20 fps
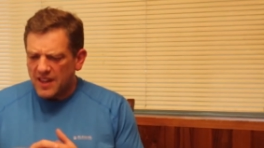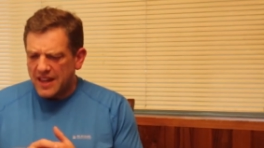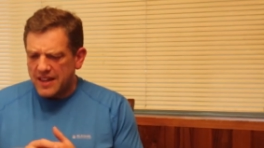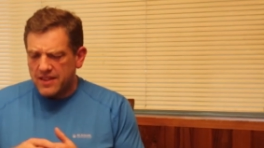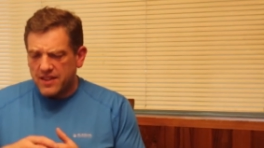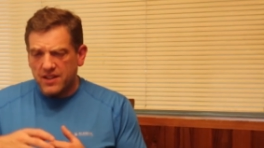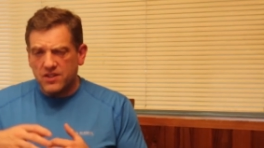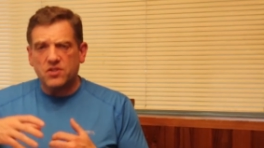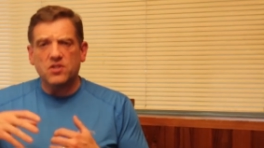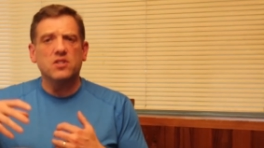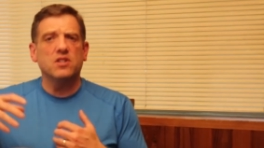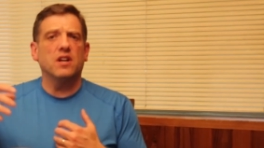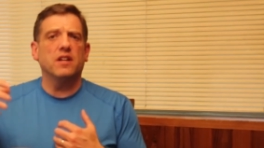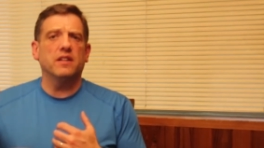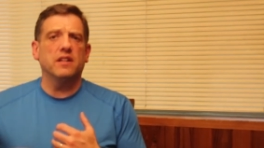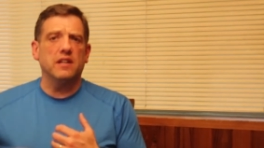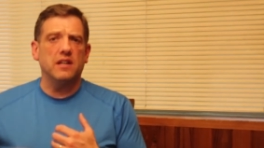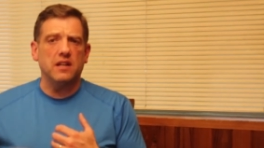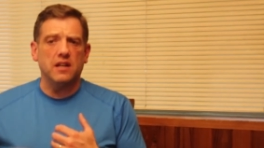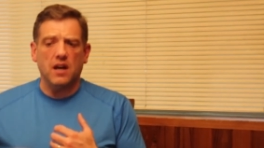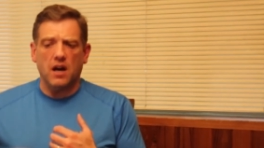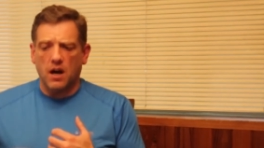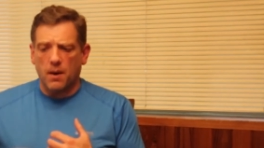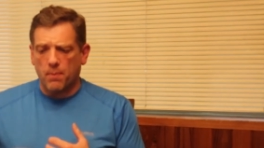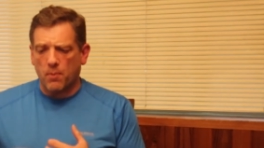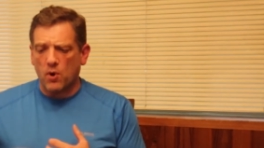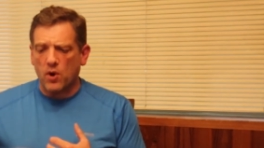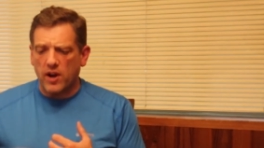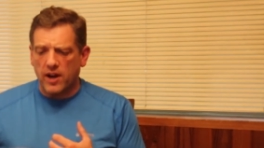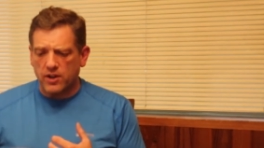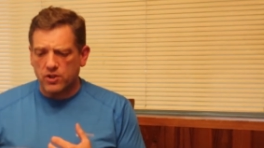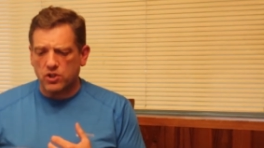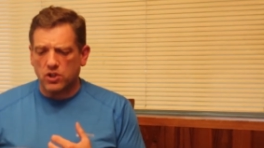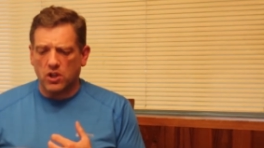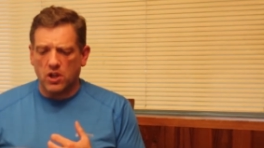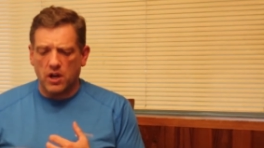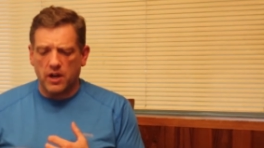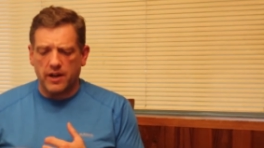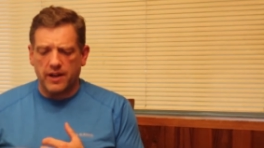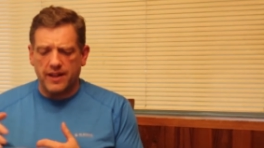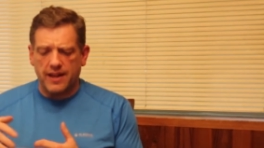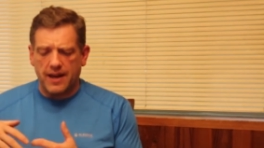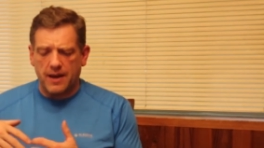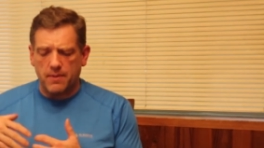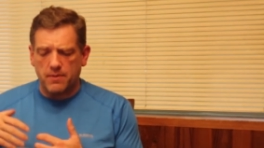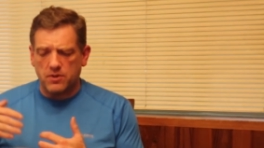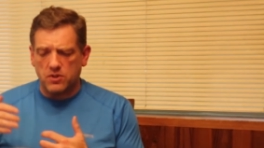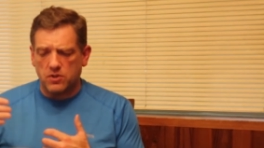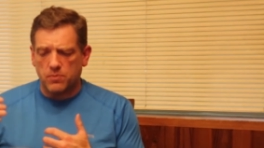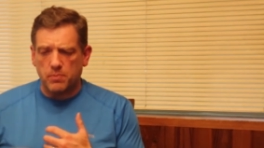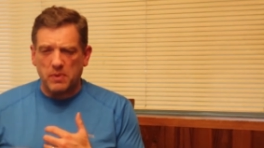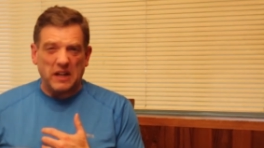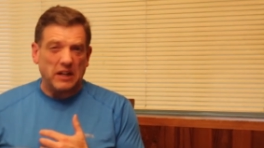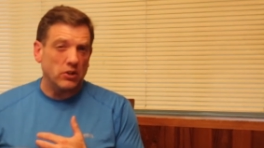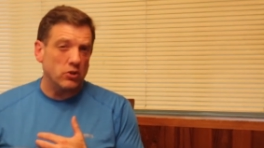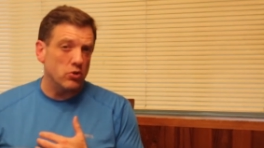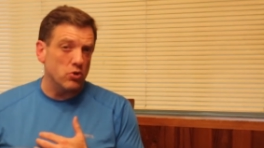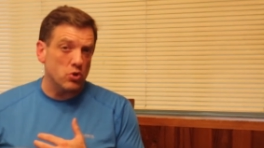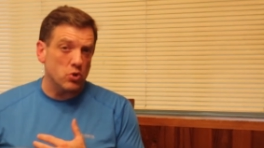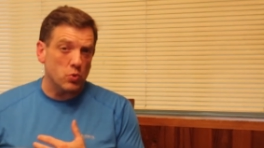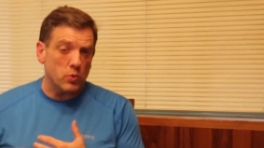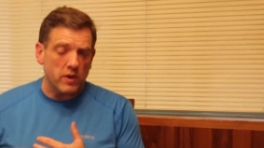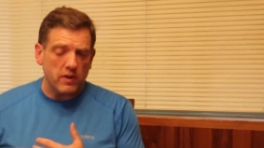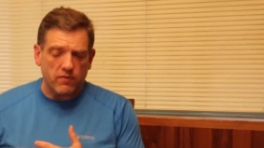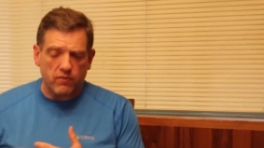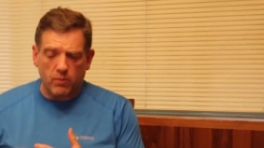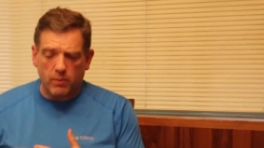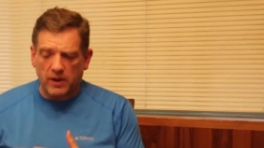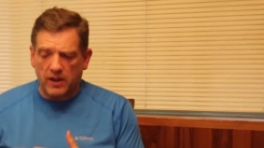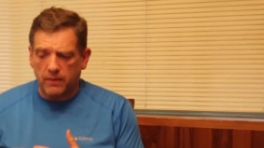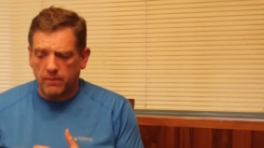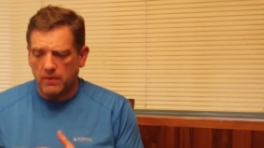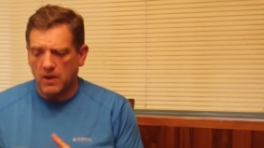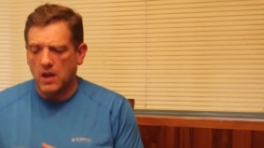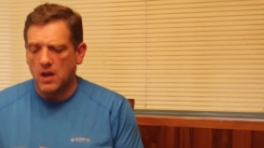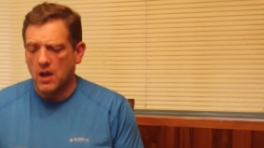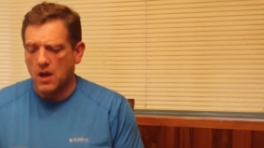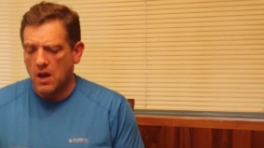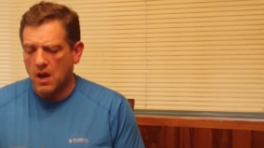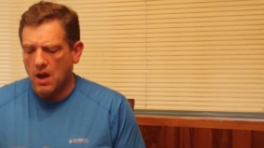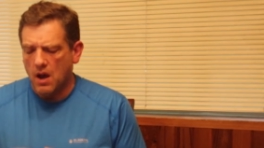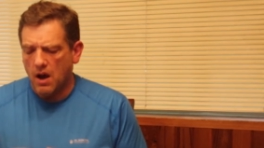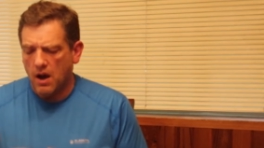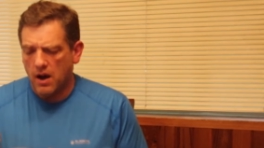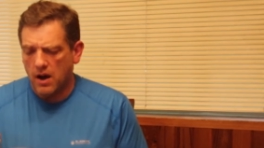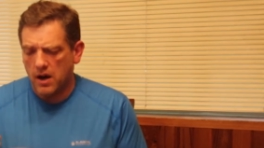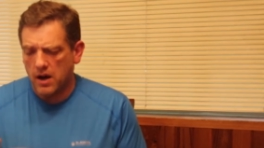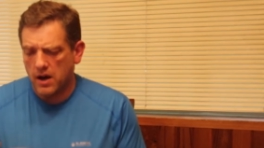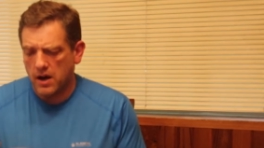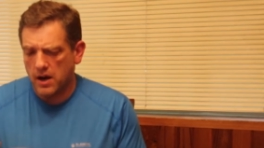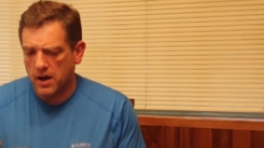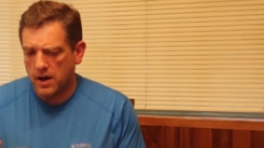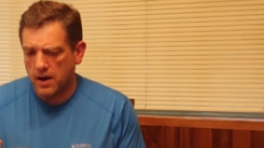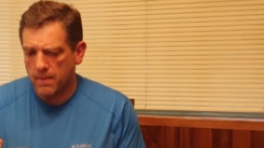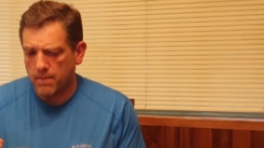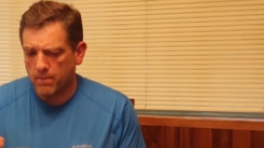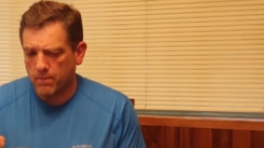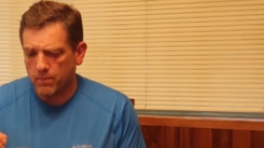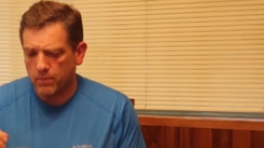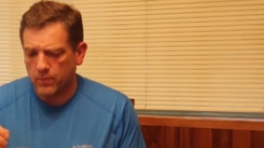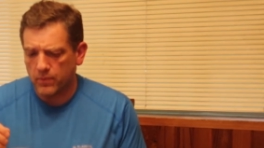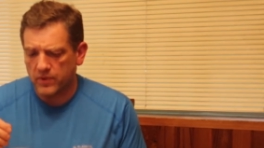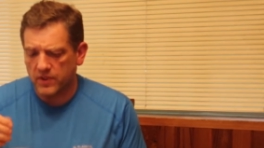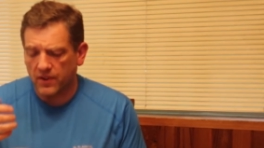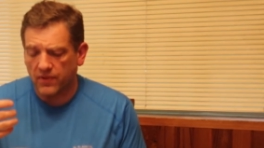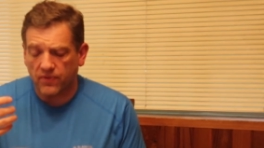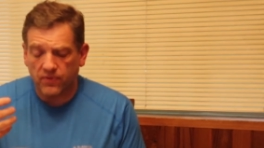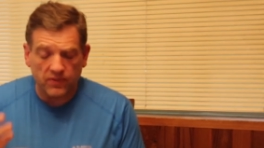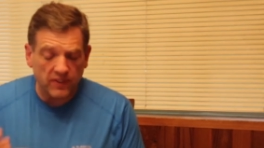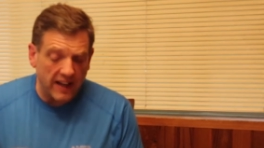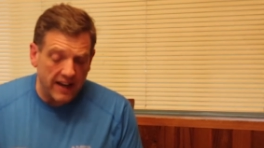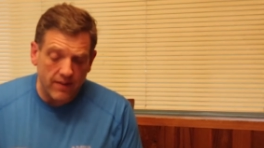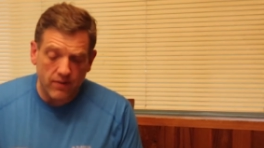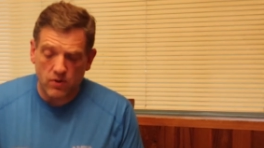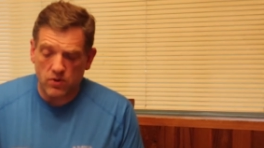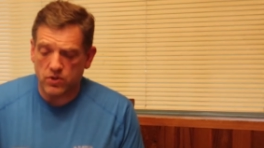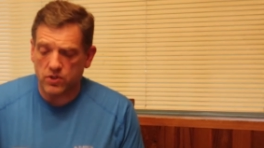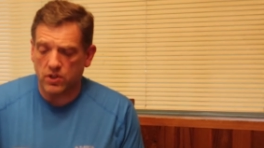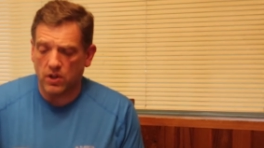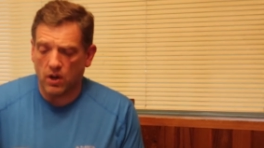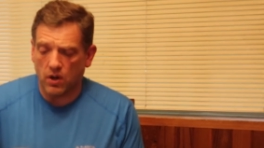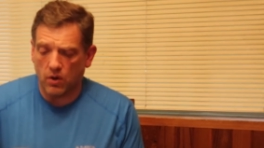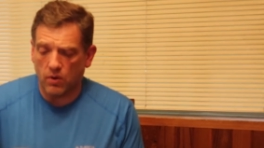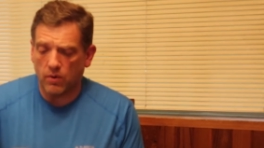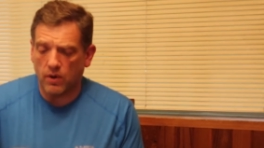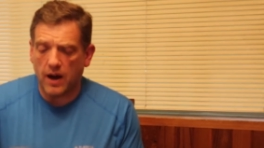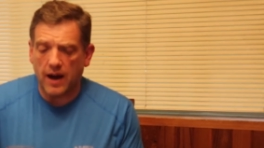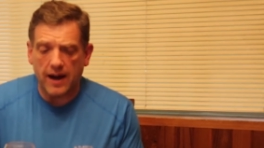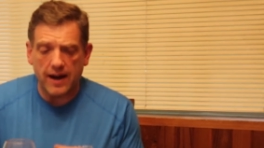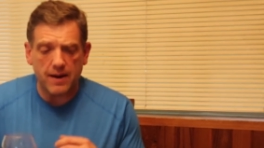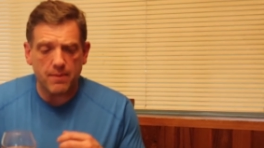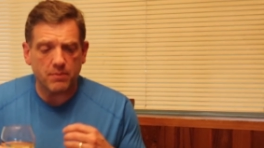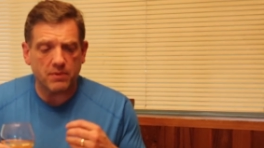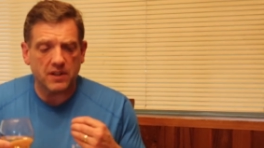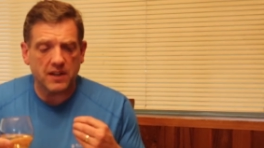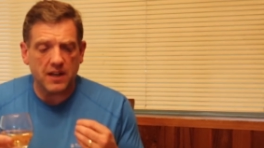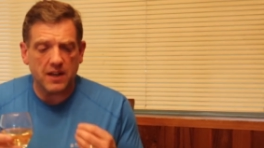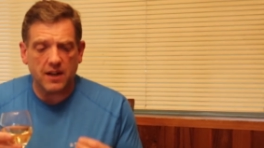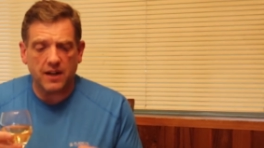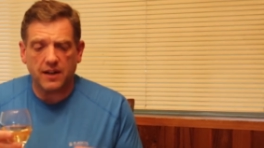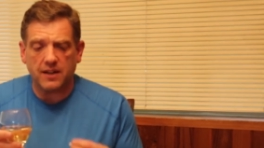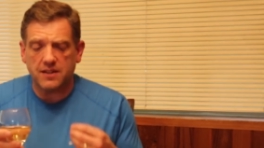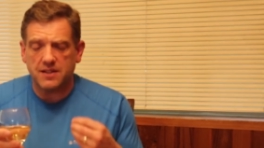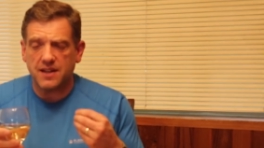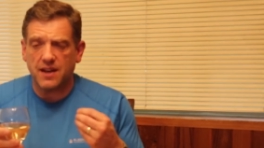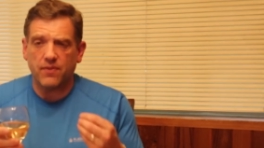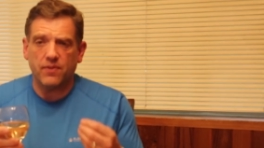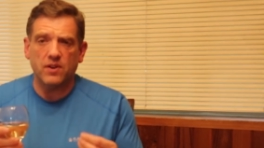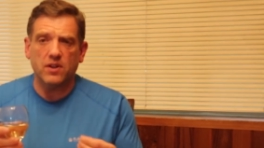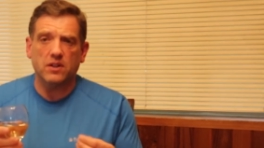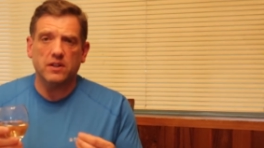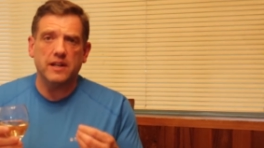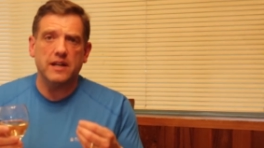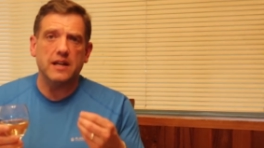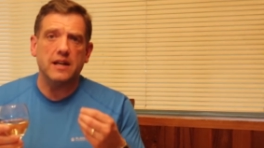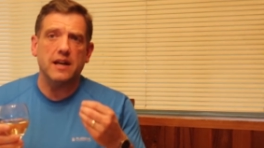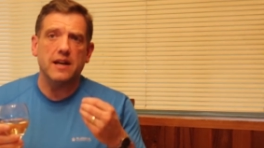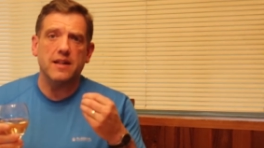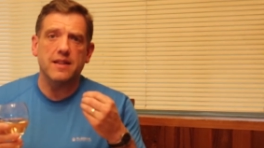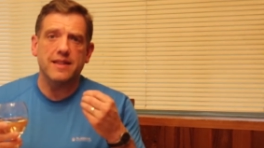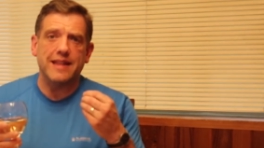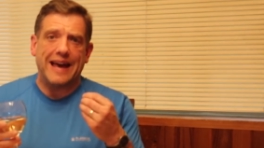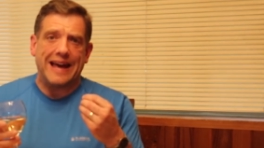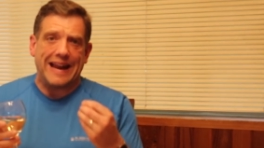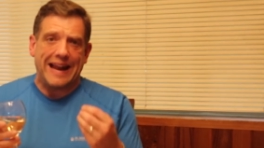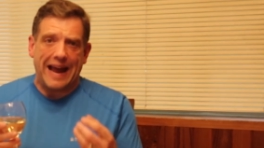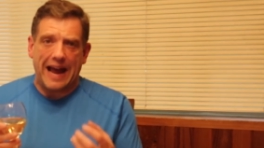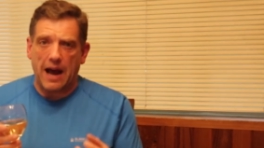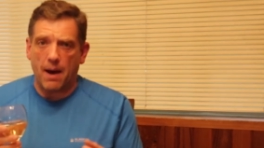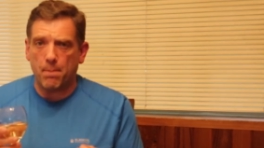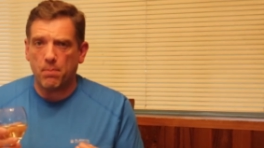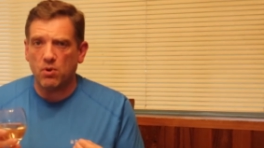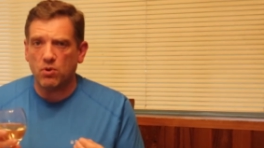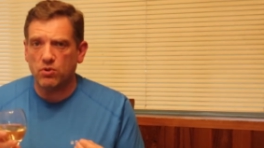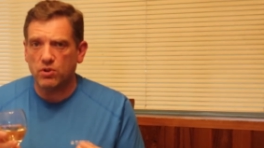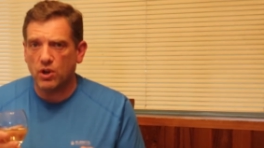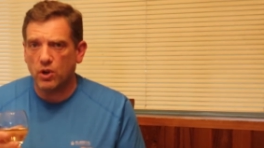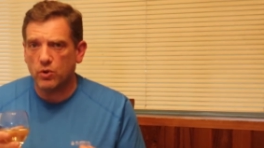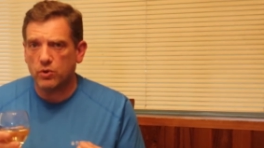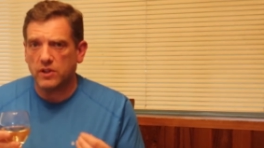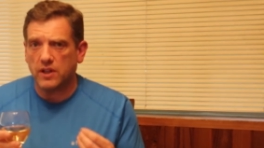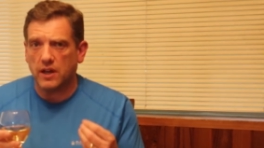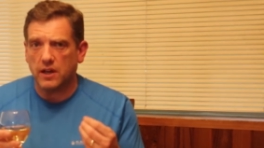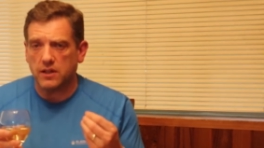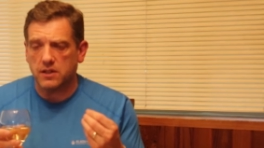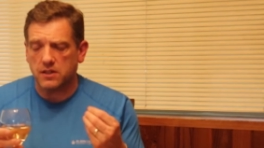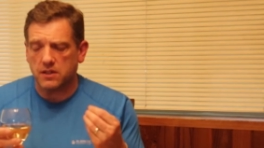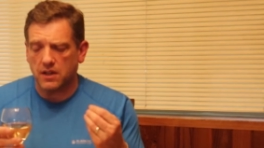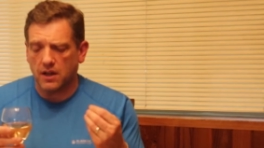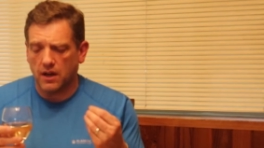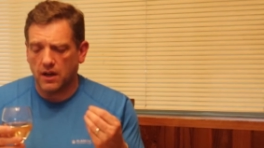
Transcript: This is on the upper echelon of that being too sweet for me. The flavors, though, I am getting definitely that apple note that